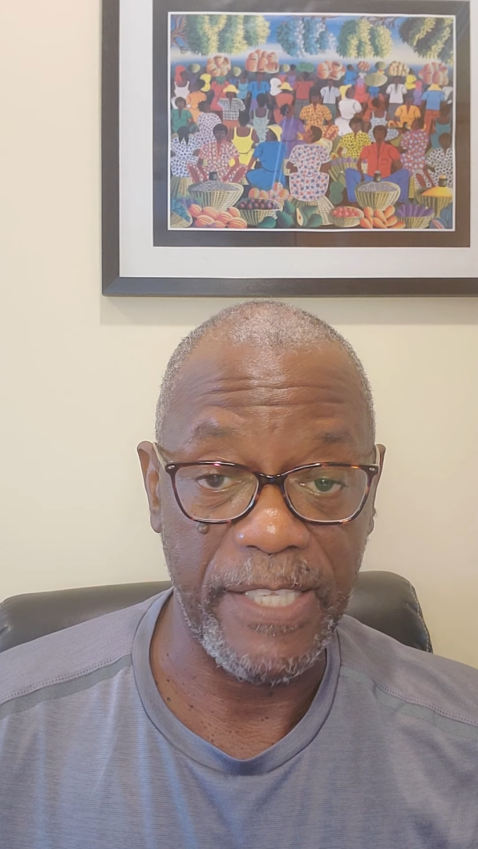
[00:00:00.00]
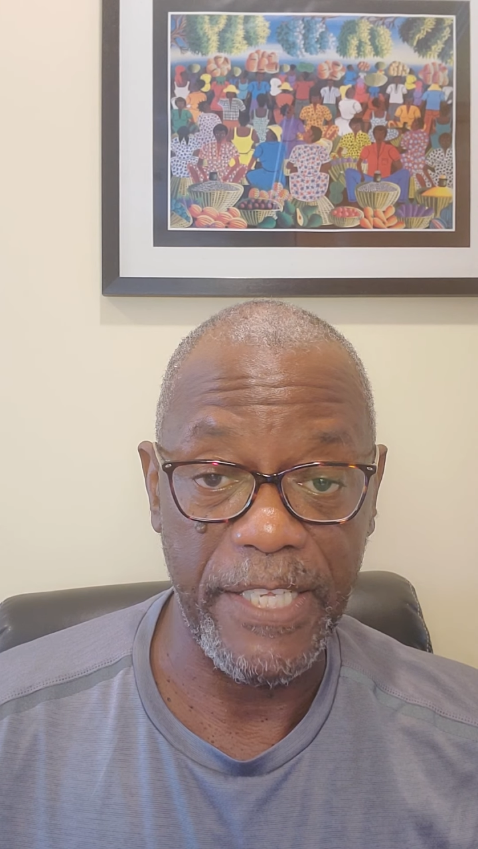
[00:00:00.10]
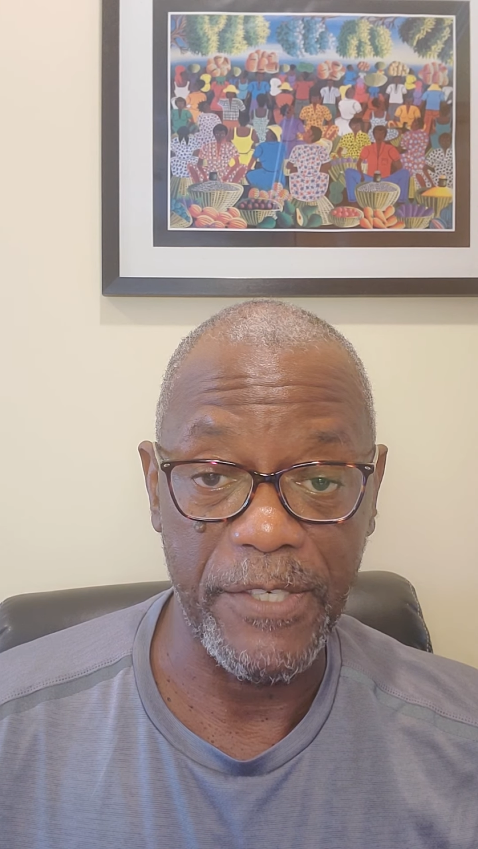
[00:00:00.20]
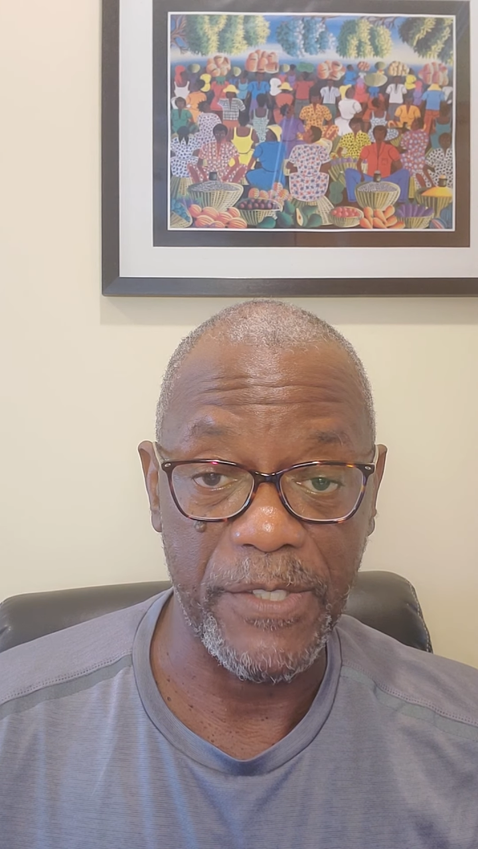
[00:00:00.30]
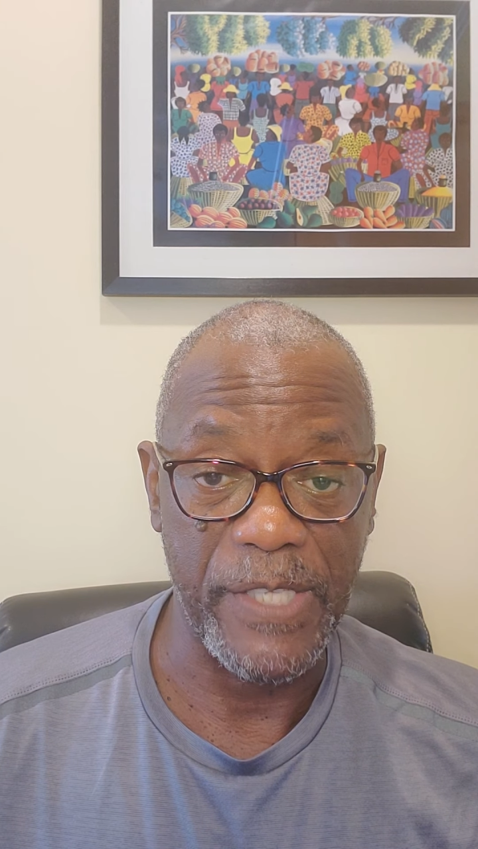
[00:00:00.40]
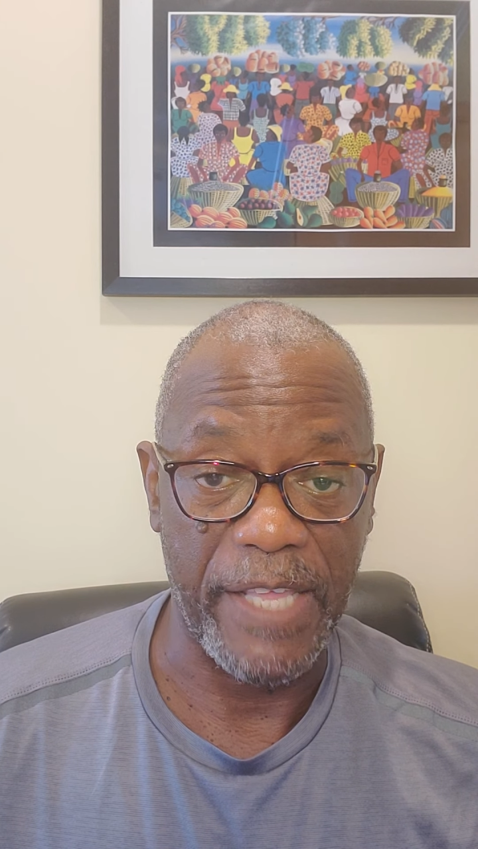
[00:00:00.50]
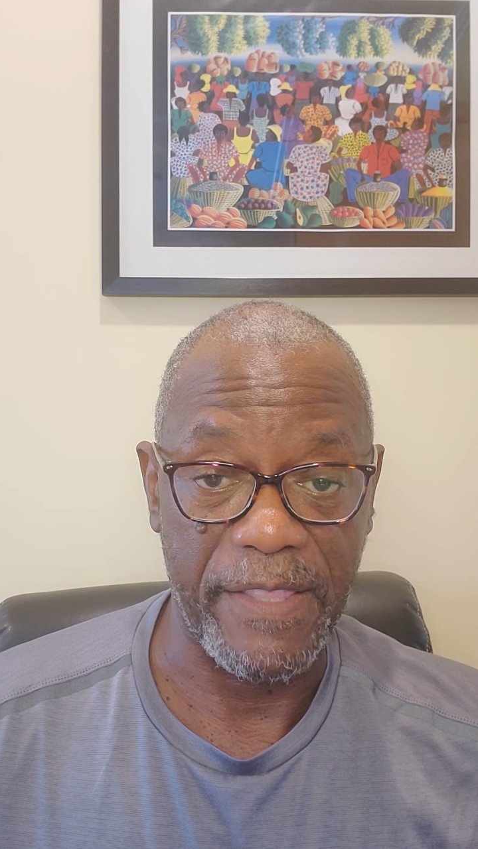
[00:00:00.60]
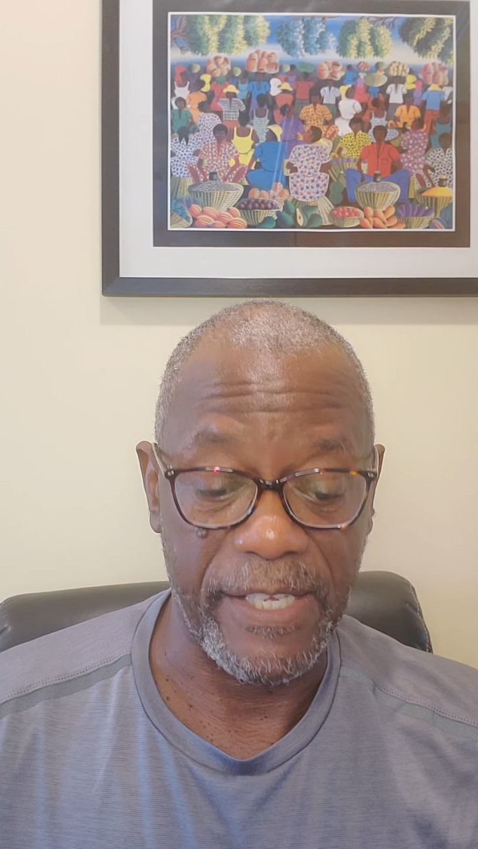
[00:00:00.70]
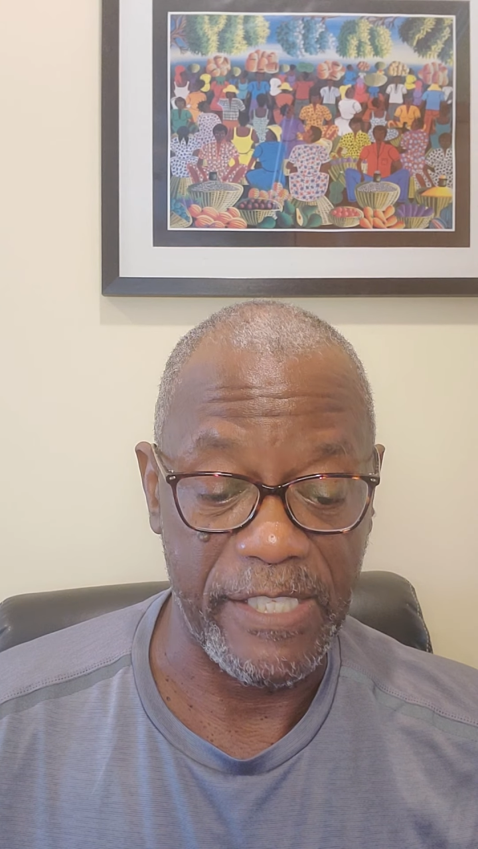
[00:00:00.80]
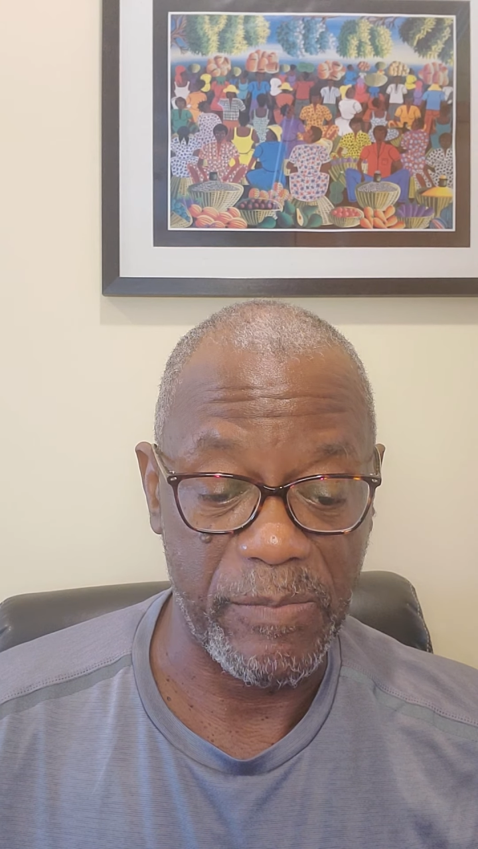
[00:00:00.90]
leaders at
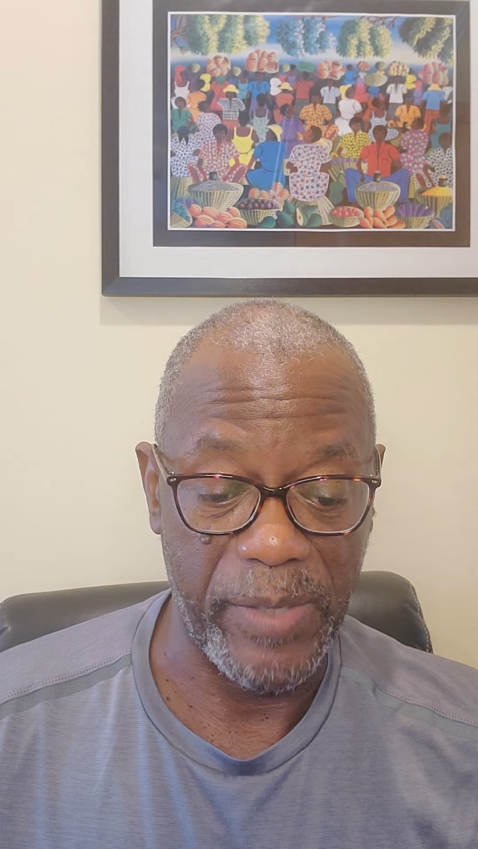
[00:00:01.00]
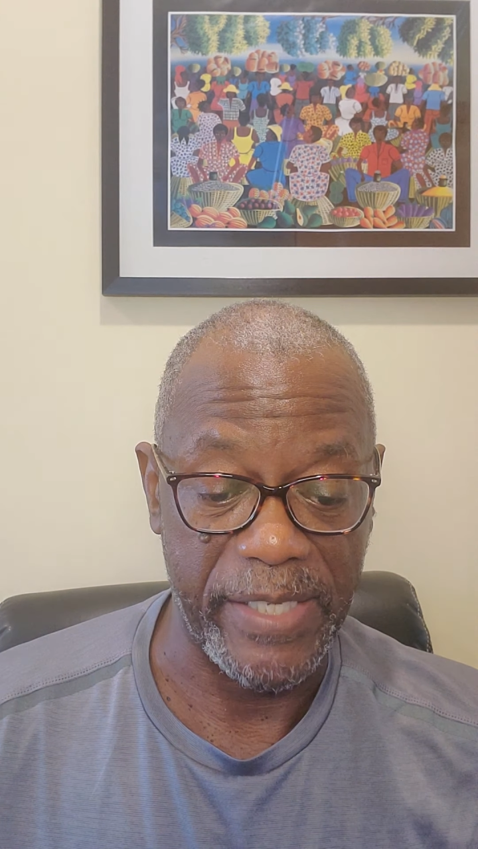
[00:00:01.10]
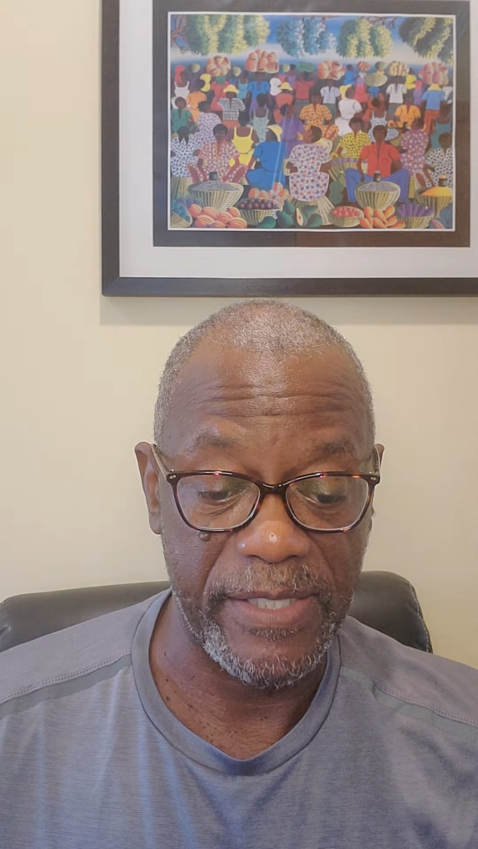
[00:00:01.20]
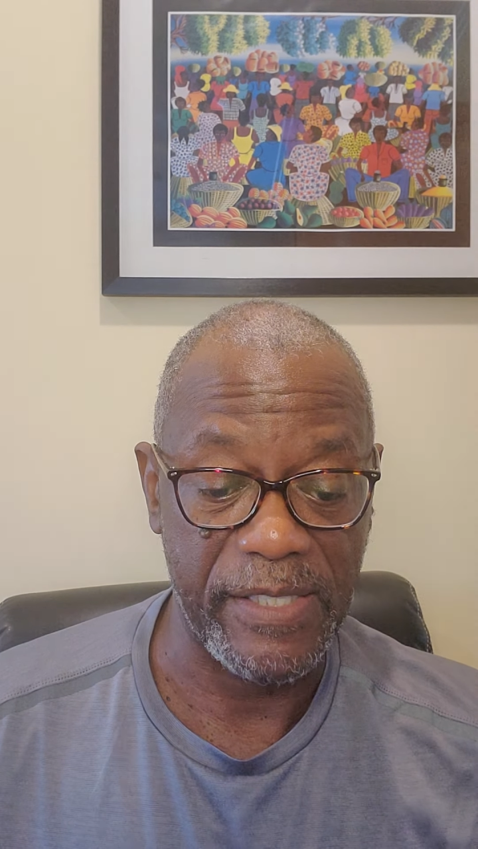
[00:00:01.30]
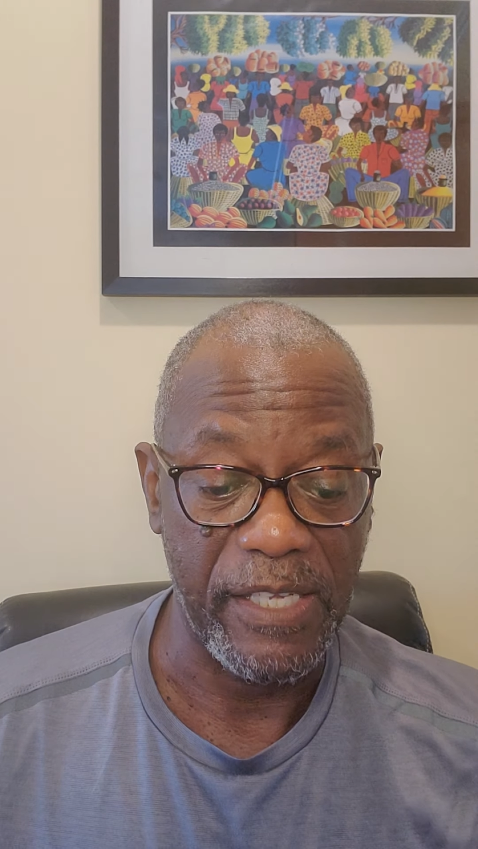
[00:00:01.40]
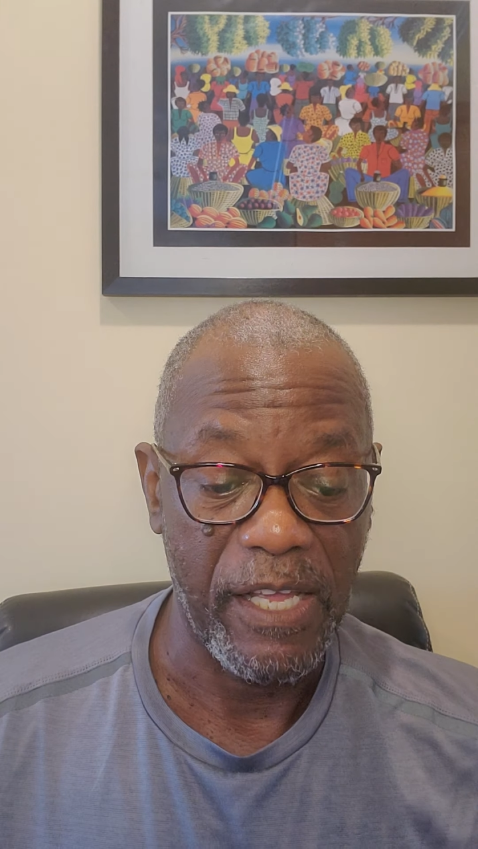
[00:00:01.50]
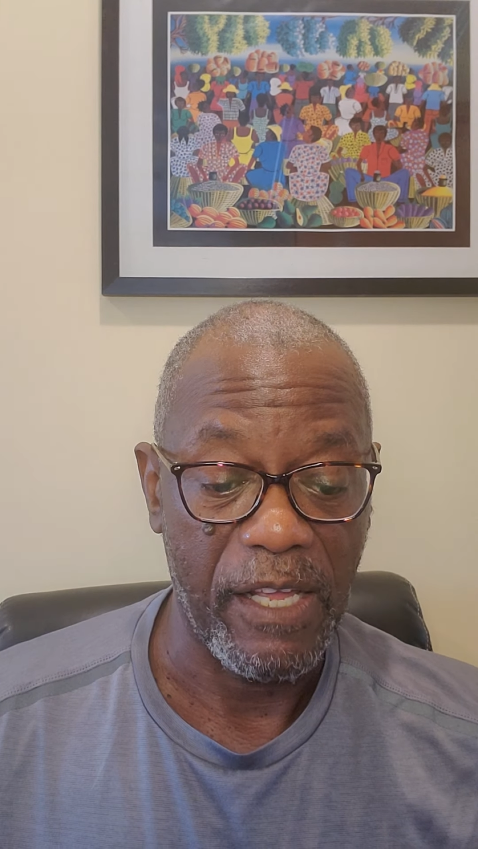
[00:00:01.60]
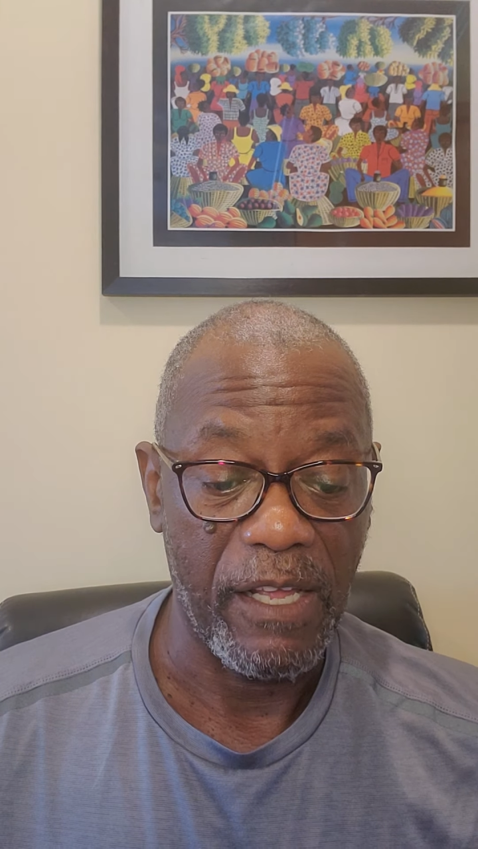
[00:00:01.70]
the expense